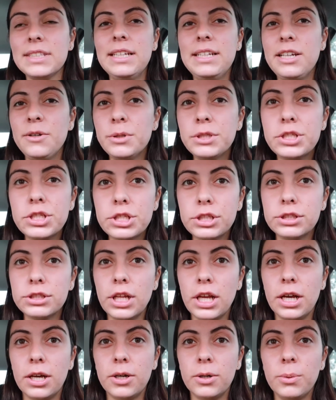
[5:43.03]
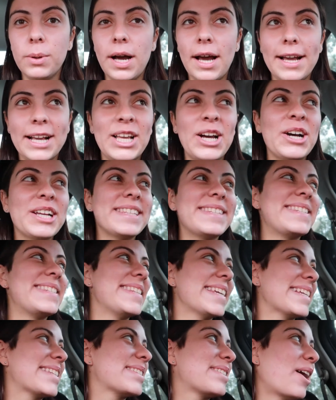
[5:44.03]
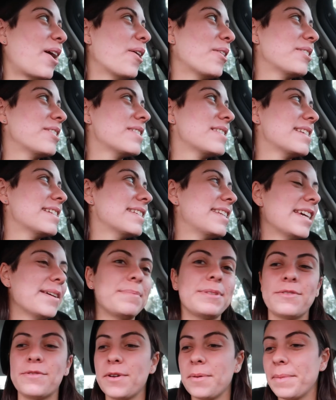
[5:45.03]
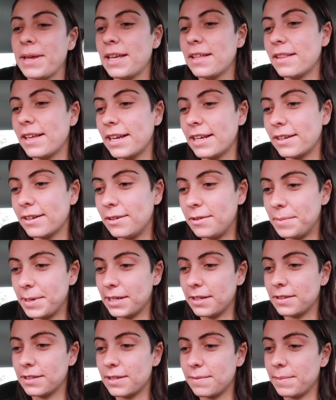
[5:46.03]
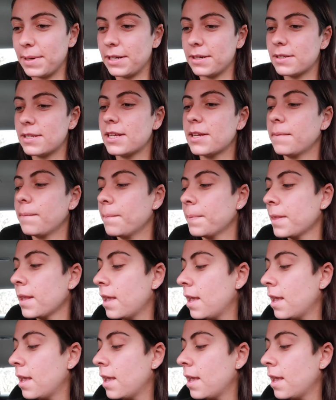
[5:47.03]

It was slow. I got $6 in tips for me. Like, oh my God, that's embarrassing.